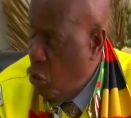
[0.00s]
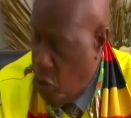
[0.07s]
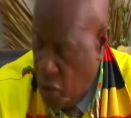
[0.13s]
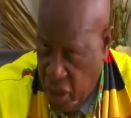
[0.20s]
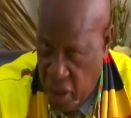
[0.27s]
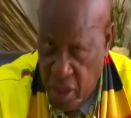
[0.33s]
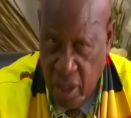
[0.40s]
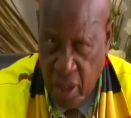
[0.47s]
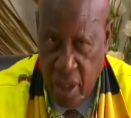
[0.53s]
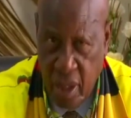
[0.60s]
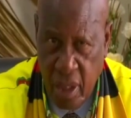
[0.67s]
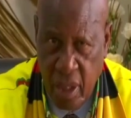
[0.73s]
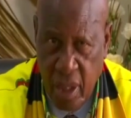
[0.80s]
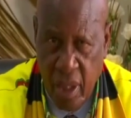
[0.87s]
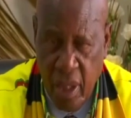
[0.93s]
contesting
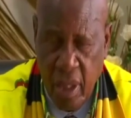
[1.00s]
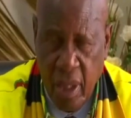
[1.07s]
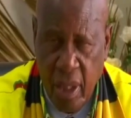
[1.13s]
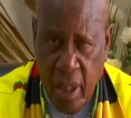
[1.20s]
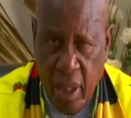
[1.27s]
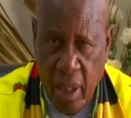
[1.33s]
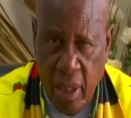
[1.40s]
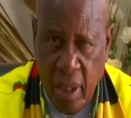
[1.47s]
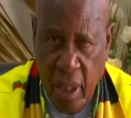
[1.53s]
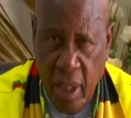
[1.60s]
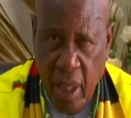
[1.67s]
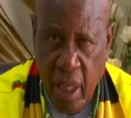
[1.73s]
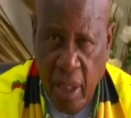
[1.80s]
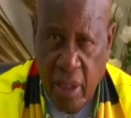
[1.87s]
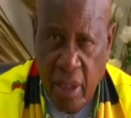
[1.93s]
the
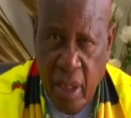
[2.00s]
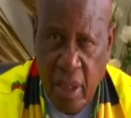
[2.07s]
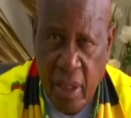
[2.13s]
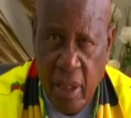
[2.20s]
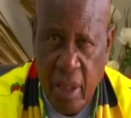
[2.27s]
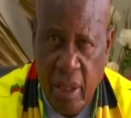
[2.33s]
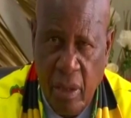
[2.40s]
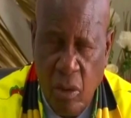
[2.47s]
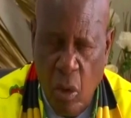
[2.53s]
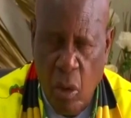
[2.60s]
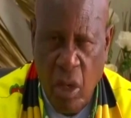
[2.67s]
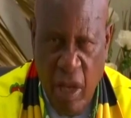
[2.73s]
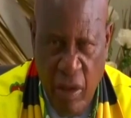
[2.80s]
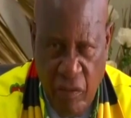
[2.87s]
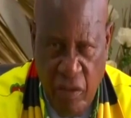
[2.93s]
elections, no,
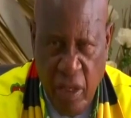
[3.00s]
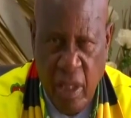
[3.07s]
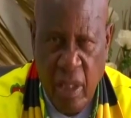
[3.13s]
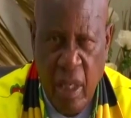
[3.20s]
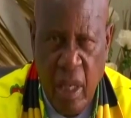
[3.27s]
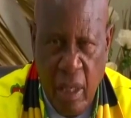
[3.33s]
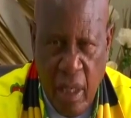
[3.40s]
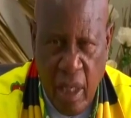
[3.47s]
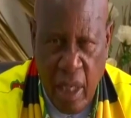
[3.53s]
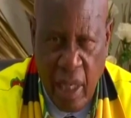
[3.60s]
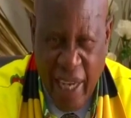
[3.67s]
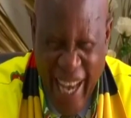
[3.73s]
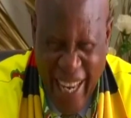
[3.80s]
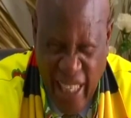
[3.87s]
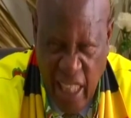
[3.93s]
11
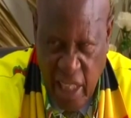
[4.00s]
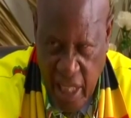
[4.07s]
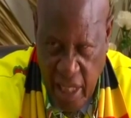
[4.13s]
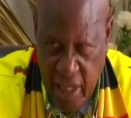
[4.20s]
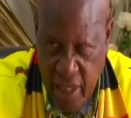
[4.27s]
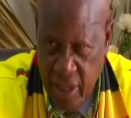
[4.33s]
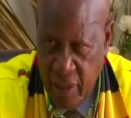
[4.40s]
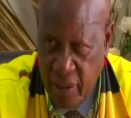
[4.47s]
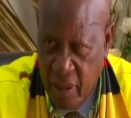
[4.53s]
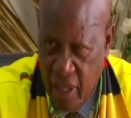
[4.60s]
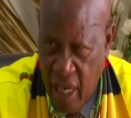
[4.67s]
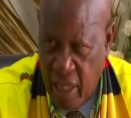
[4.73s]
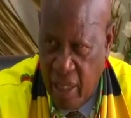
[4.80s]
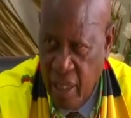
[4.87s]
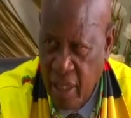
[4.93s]
candidates,
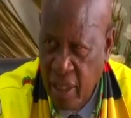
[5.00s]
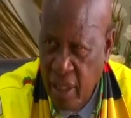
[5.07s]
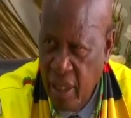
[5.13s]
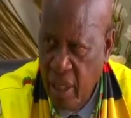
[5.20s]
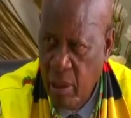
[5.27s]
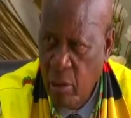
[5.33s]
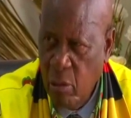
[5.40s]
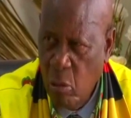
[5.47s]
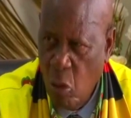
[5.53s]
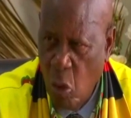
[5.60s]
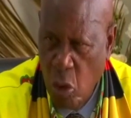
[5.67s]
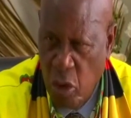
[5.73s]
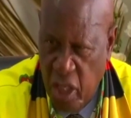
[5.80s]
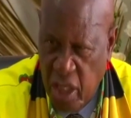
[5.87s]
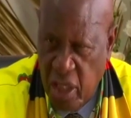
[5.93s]
rather,
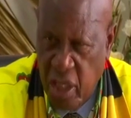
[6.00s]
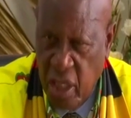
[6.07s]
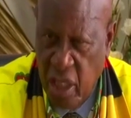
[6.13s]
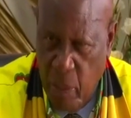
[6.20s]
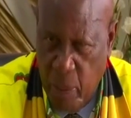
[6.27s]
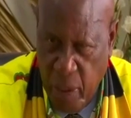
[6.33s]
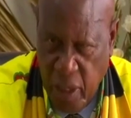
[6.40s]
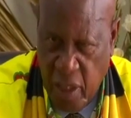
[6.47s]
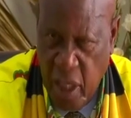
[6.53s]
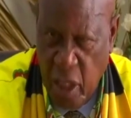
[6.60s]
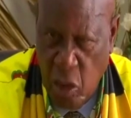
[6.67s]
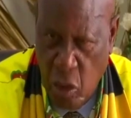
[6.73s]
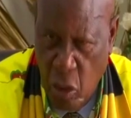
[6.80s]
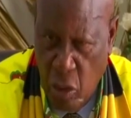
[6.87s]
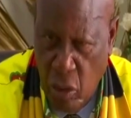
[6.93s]
contesting the
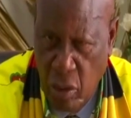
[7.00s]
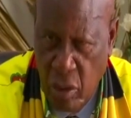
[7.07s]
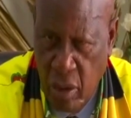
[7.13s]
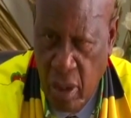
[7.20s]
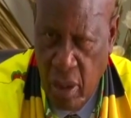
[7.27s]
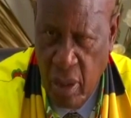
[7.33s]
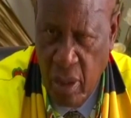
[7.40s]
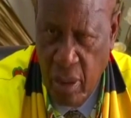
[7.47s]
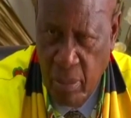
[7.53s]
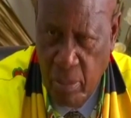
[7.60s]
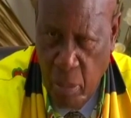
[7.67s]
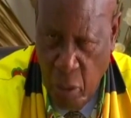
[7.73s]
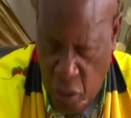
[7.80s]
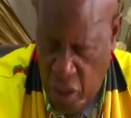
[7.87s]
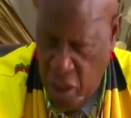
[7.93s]
presidential
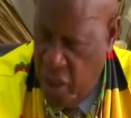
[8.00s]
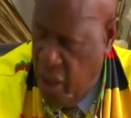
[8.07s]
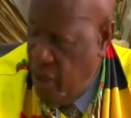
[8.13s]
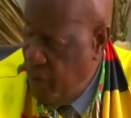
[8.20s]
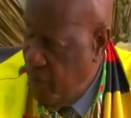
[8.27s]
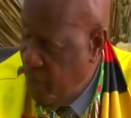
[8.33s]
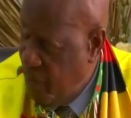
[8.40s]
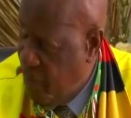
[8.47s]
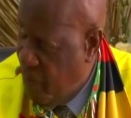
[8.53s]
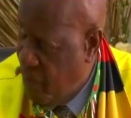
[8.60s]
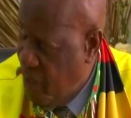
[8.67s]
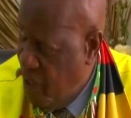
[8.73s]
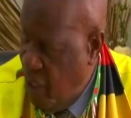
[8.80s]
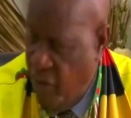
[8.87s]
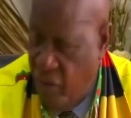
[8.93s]
position.
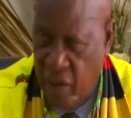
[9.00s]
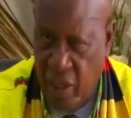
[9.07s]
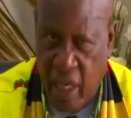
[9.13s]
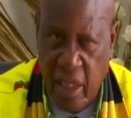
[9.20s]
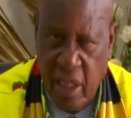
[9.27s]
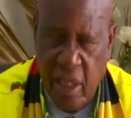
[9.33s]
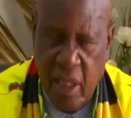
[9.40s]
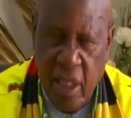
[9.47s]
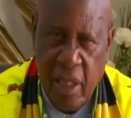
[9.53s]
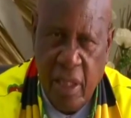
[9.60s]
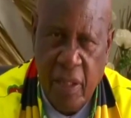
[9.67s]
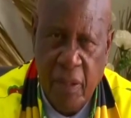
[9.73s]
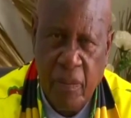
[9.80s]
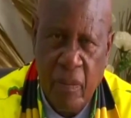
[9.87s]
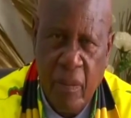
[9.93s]
11
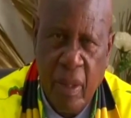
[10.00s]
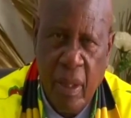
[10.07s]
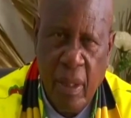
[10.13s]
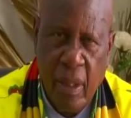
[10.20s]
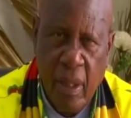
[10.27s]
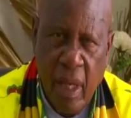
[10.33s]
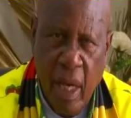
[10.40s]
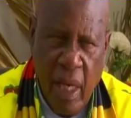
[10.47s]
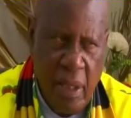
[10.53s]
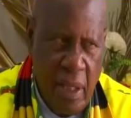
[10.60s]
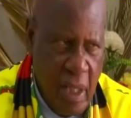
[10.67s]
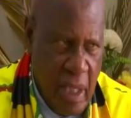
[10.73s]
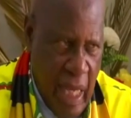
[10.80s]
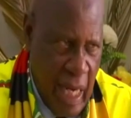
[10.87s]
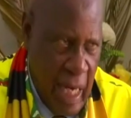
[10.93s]
candidates, I
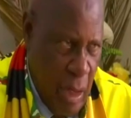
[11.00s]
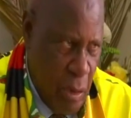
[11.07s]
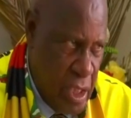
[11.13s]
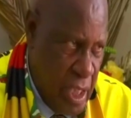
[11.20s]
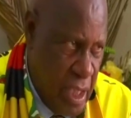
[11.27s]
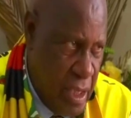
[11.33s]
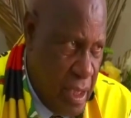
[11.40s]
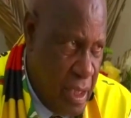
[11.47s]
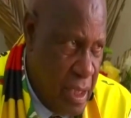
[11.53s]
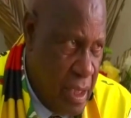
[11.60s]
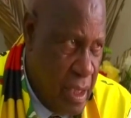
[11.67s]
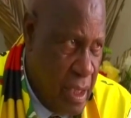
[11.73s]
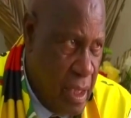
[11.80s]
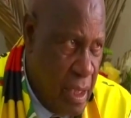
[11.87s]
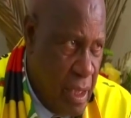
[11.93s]
think there are now 10,
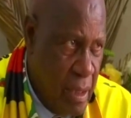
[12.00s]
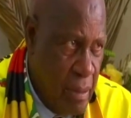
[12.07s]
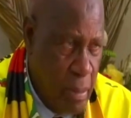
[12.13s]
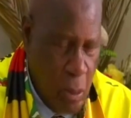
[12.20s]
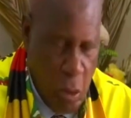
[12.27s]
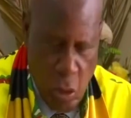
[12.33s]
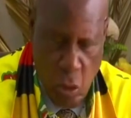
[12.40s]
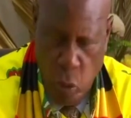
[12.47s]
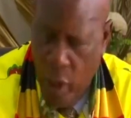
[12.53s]
because